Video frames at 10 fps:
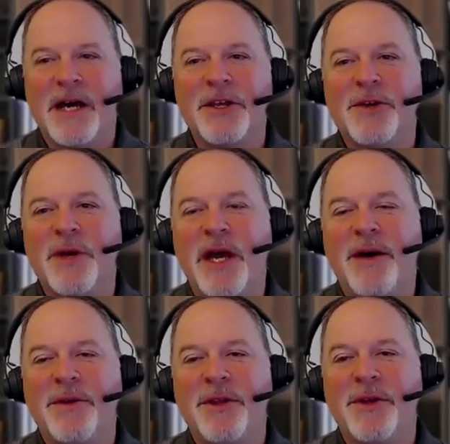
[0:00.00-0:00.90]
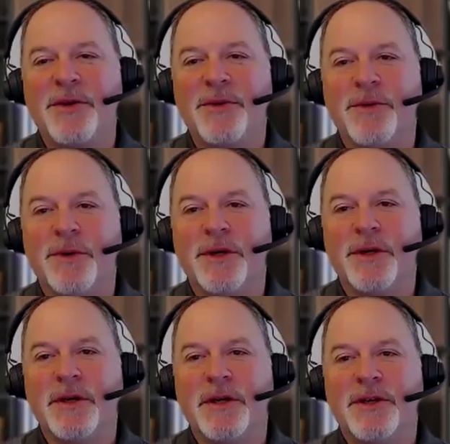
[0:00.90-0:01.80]
do you
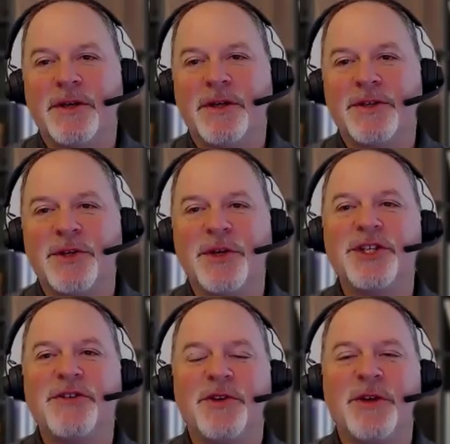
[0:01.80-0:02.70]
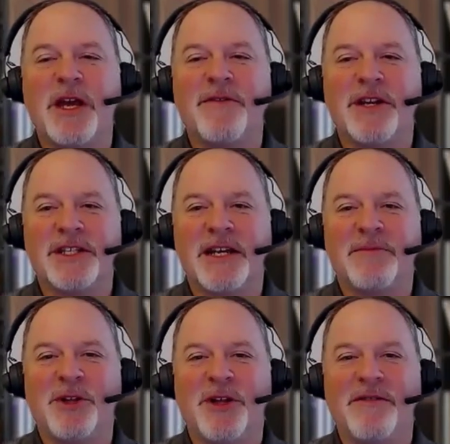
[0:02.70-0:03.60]
so each of you gave an
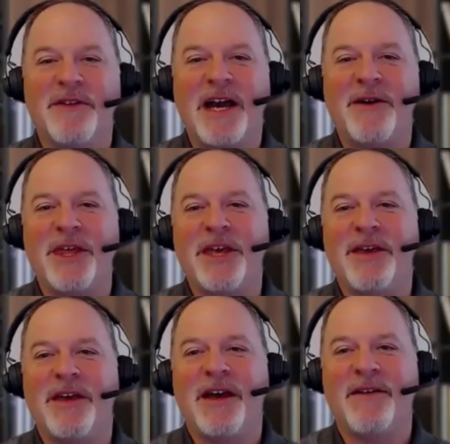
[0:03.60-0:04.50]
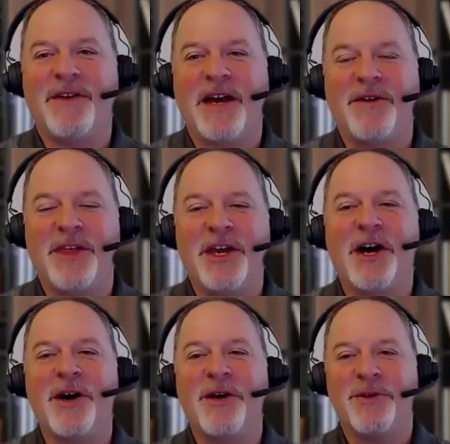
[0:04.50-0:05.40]
example of how the
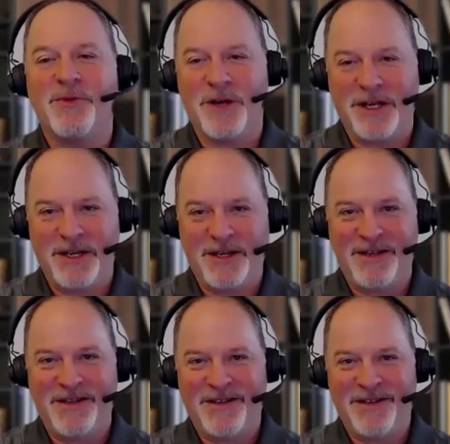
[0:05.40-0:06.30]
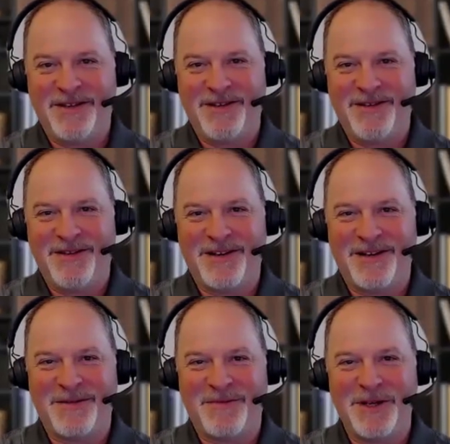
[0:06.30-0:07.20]
other one
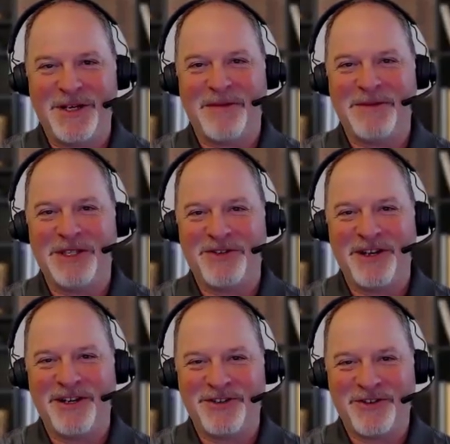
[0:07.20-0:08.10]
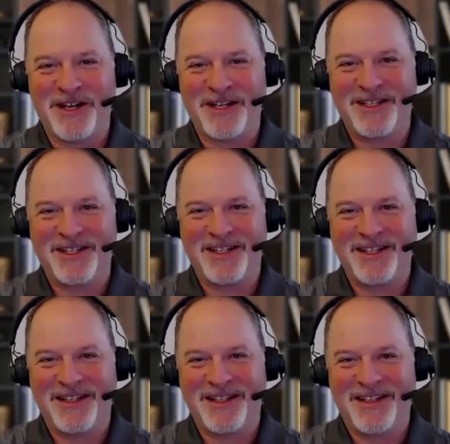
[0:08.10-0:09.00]
demonstrated trust,
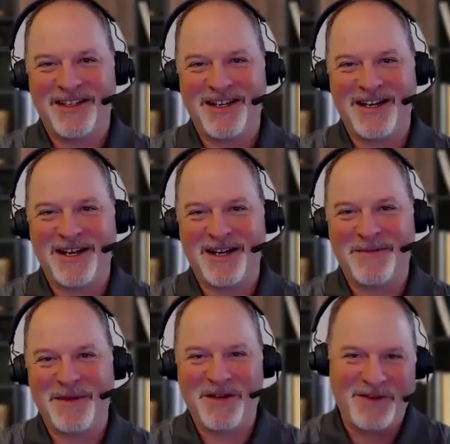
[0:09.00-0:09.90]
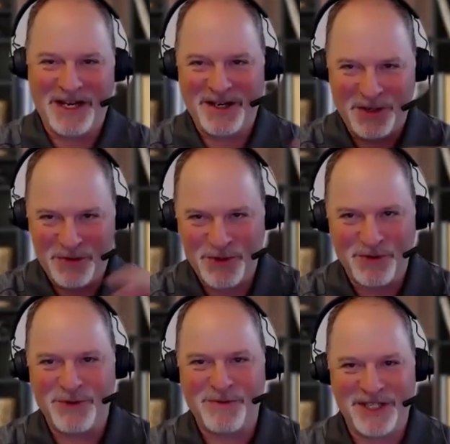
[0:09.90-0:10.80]
if not you
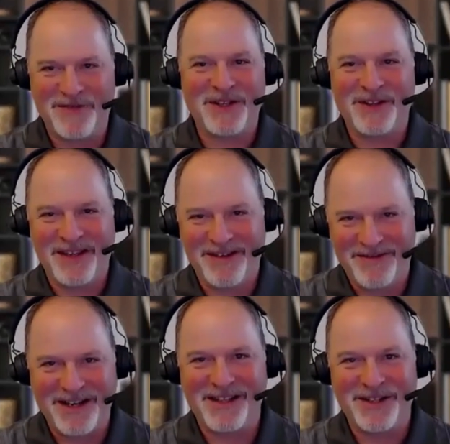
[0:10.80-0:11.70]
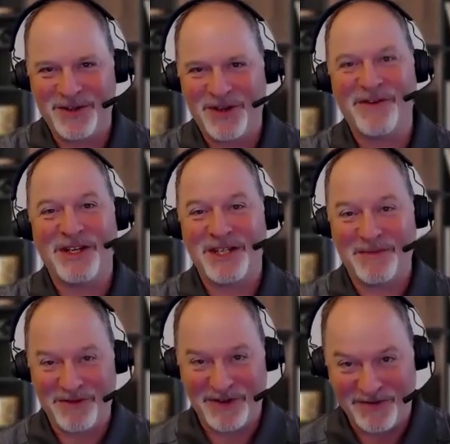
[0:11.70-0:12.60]
two specifically, right? Liz, you gave an
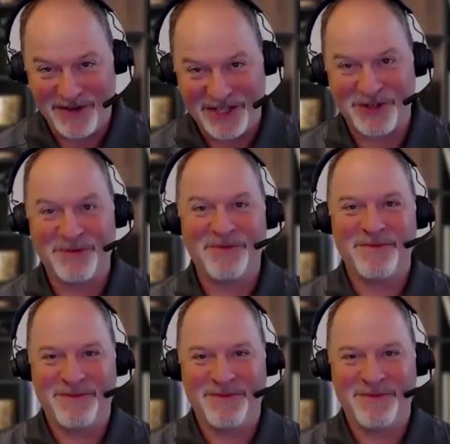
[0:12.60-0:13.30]
example of an investor